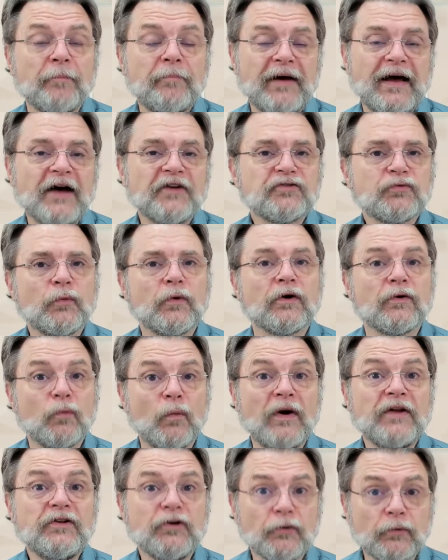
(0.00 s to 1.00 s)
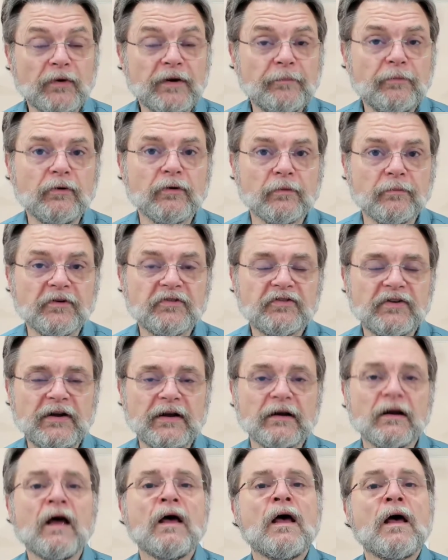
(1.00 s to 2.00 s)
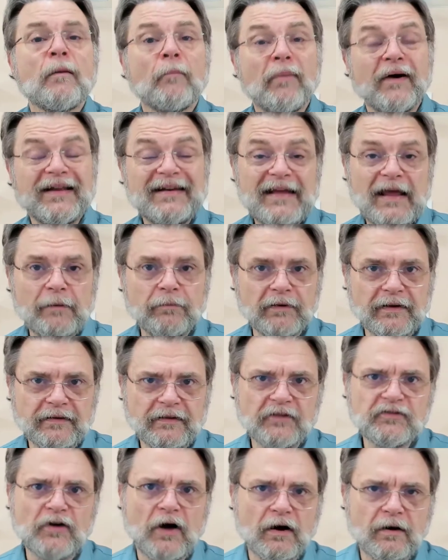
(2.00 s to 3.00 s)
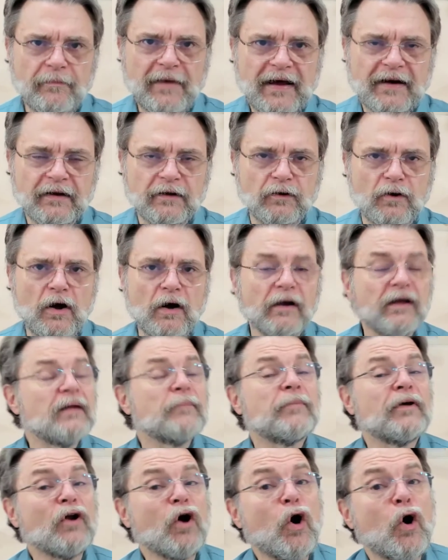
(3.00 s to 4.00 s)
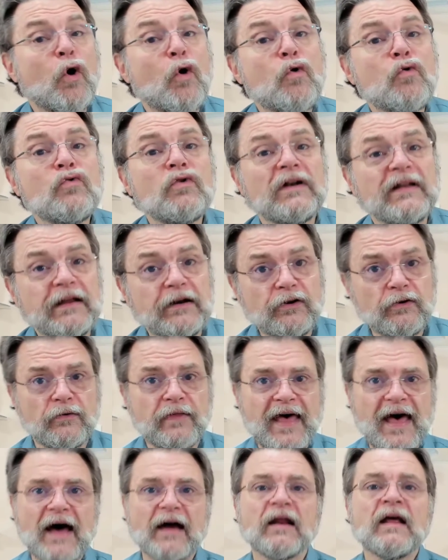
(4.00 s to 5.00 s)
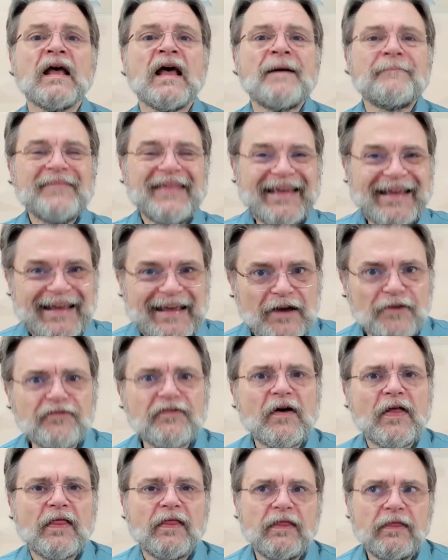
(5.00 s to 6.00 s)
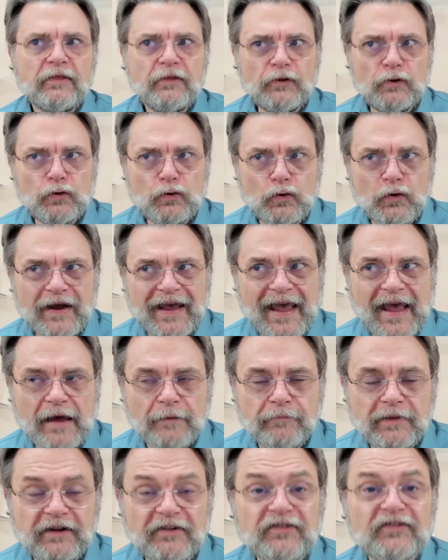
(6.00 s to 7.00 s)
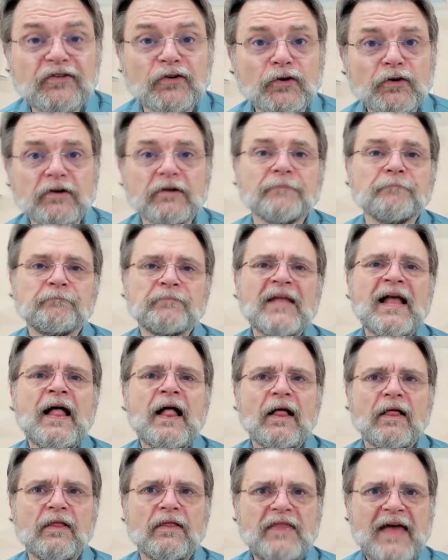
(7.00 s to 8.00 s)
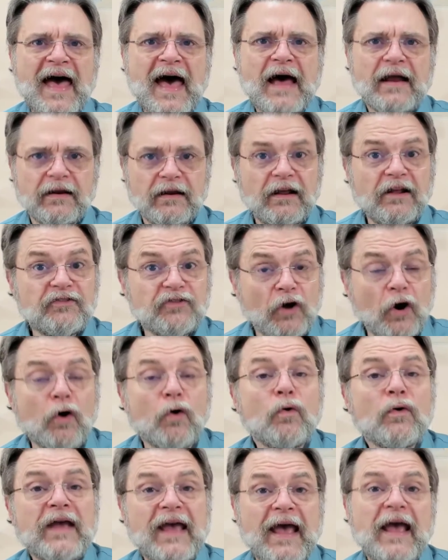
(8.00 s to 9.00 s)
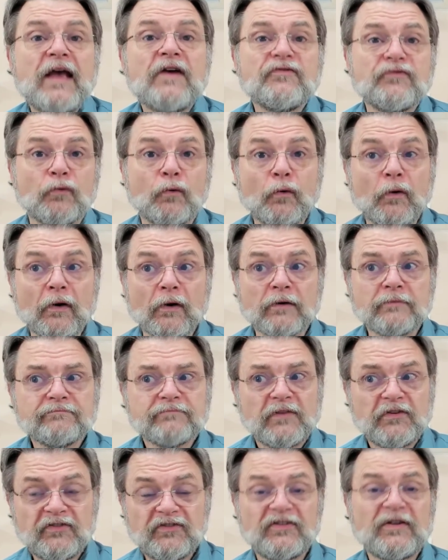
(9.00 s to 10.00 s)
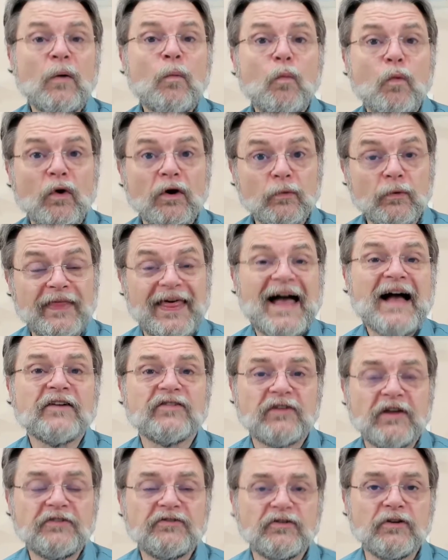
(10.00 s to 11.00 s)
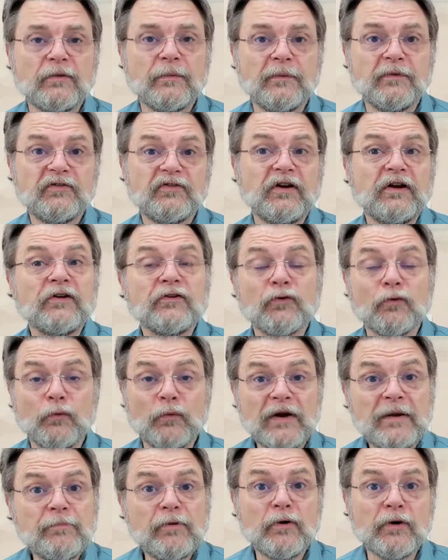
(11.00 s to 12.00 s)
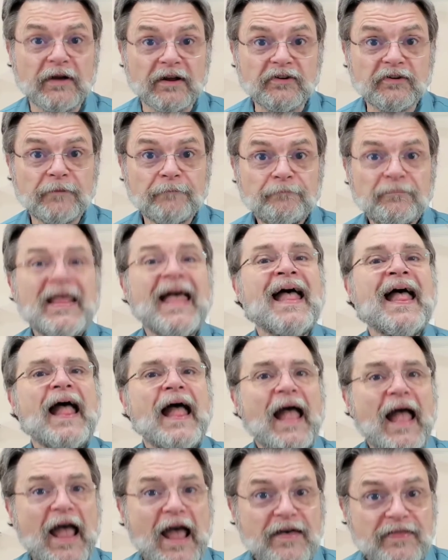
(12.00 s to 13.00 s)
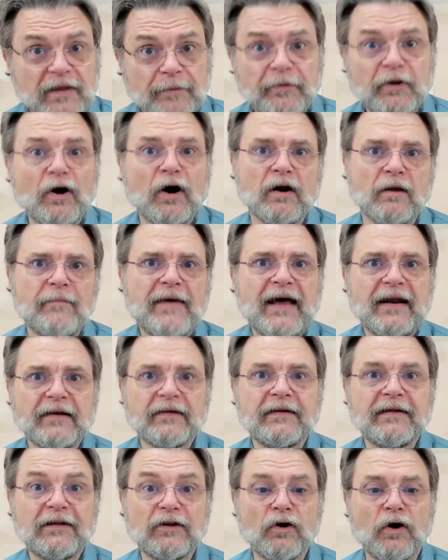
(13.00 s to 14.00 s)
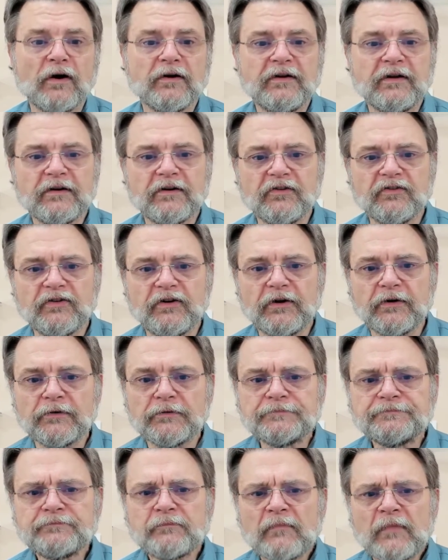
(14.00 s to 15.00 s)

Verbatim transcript: a password when you reboot a machine by enabling this automatic login. But only do that if you can be certain that it's okay for someone with access to the machine to reboot it and then be automatically logged in as you.